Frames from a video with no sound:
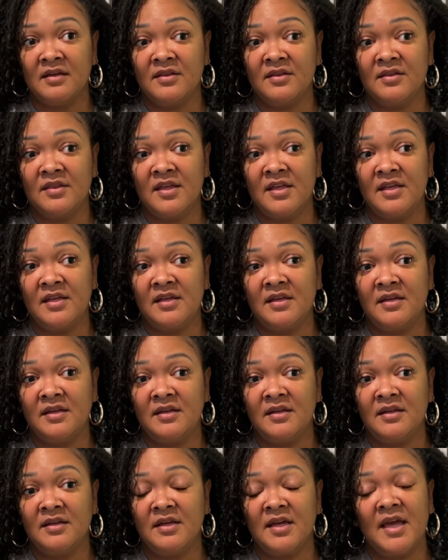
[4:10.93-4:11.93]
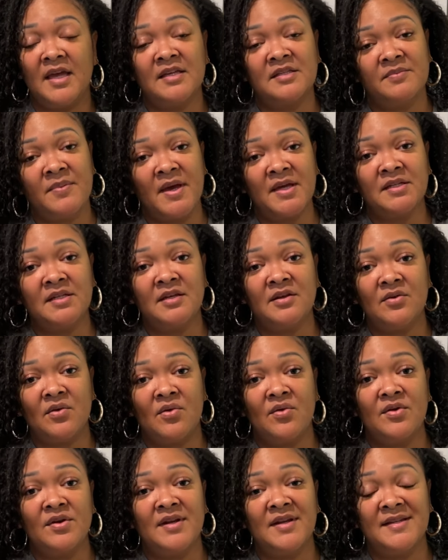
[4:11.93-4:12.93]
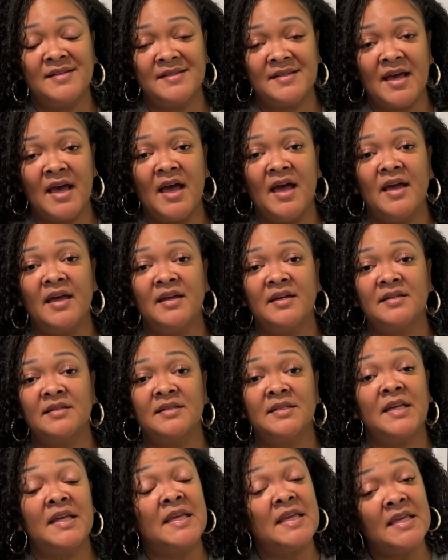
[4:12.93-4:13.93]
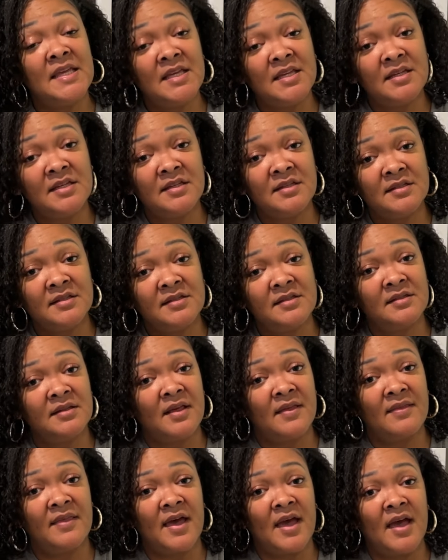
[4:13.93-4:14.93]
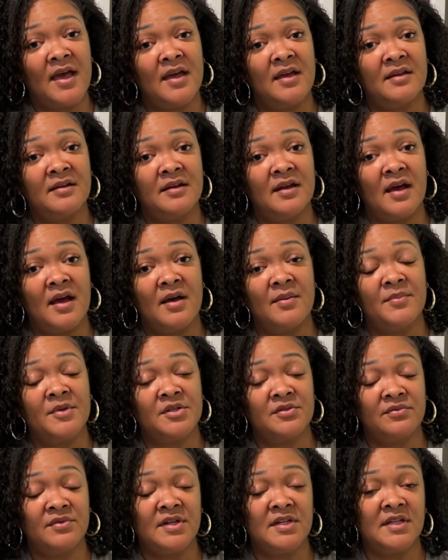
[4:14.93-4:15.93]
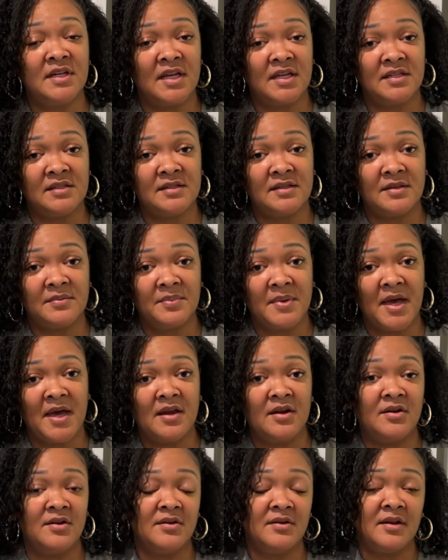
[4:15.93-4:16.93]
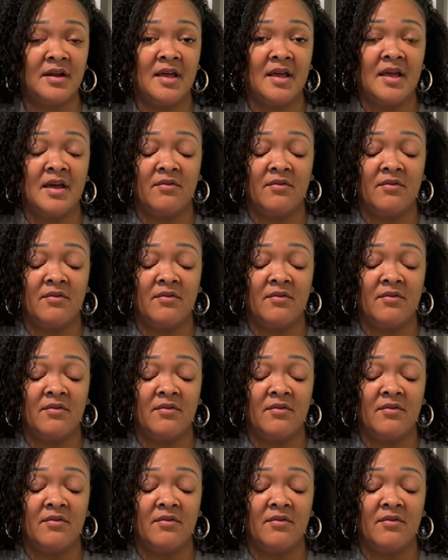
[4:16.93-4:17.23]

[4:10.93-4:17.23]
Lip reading: the expected or designed ease that is written into the pattern,